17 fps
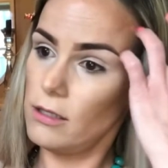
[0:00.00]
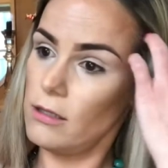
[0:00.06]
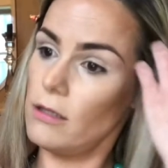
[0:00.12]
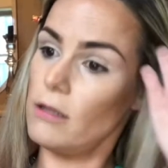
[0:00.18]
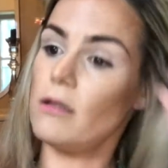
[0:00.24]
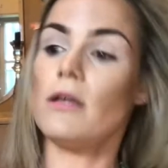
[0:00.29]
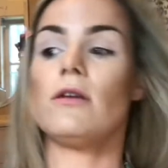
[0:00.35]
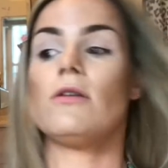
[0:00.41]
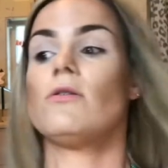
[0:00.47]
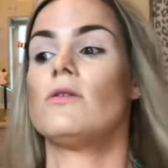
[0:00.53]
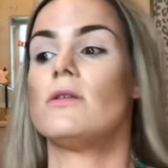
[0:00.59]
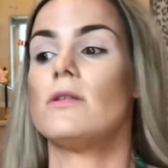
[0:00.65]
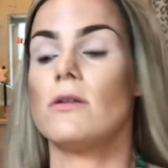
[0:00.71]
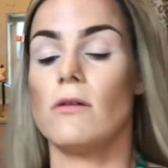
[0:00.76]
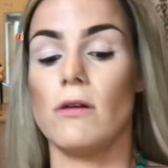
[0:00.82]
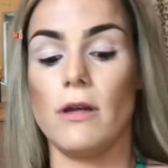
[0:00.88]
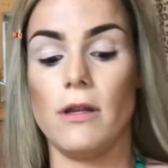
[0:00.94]
Like, you're still
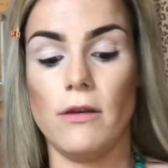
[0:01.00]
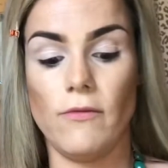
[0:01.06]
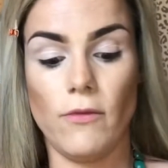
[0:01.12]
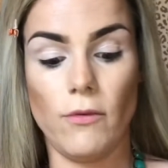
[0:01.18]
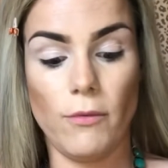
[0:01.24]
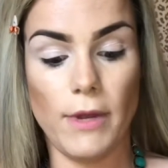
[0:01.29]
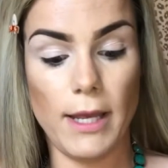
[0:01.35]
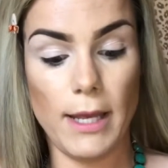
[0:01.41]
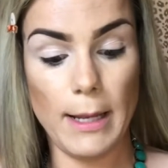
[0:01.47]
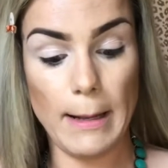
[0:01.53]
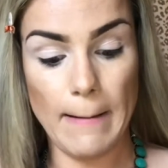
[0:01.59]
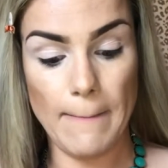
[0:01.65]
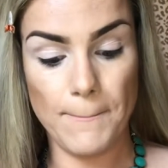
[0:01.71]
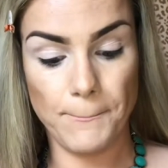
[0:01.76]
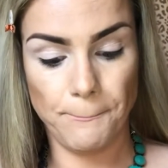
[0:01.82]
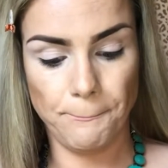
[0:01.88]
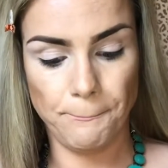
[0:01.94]
kind of awake.
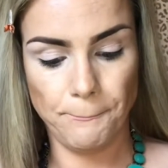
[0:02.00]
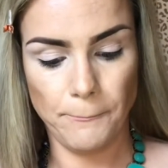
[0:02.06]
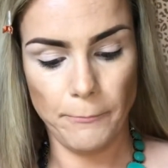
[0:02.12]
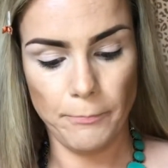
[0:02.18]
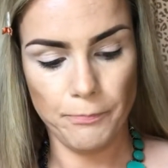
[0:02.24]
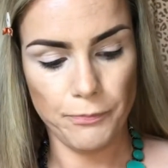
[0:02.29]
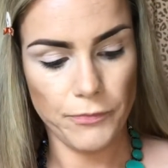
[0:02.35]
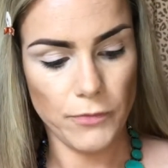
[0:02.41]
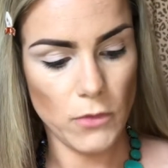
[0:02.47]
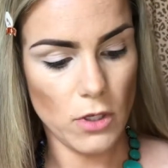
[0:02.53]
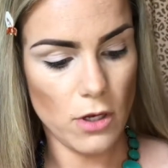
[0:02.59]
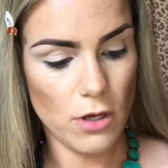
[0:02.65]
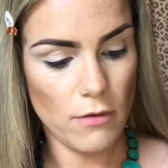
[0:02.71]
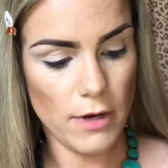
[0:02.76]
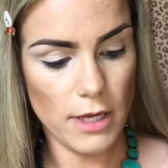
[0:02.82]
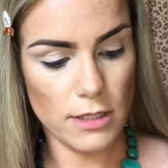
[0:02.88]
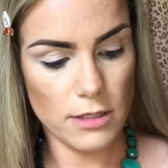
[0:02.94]
All
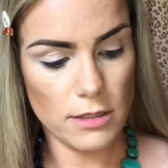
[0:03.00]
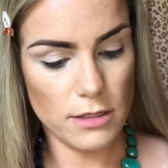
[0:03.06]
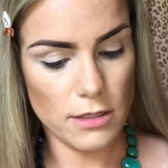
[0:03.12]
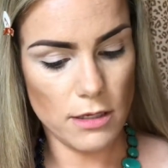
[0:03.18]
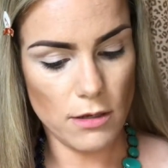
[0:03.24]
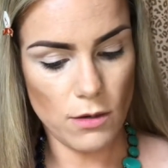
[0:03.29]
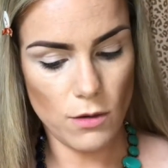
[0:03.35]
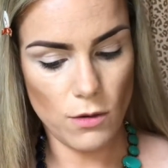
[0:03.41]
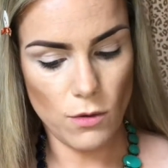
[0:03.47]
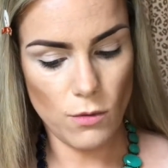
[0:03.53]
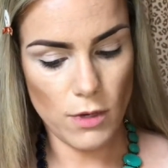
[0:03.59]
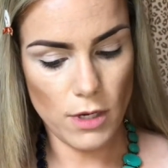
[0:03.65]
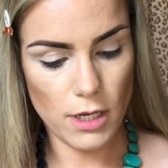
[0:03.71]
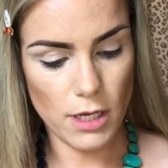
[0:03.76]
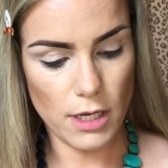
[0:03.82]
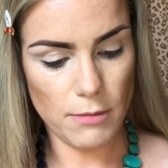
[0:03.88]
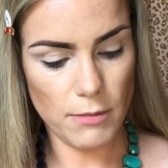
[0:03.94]
right, so
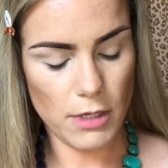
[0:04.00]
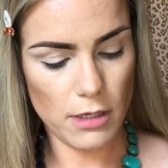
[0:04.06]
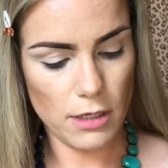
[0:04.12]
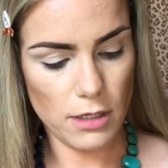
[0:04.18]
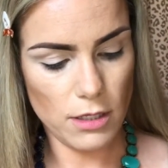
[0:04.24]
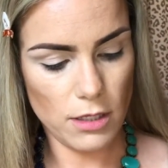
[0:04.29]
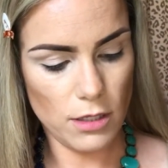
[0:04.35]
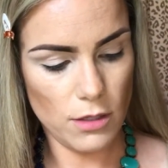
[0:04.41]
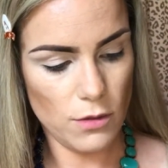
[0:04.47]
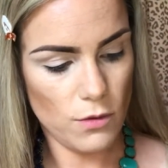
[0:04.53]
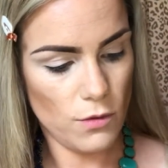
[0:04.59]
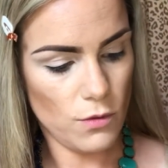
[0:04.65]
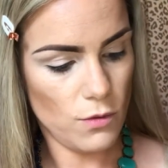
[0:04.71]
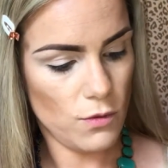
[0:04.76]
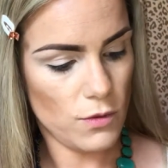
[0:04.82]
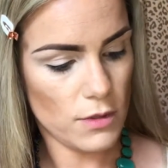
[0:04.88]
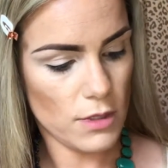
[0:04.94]
I'm gonna use,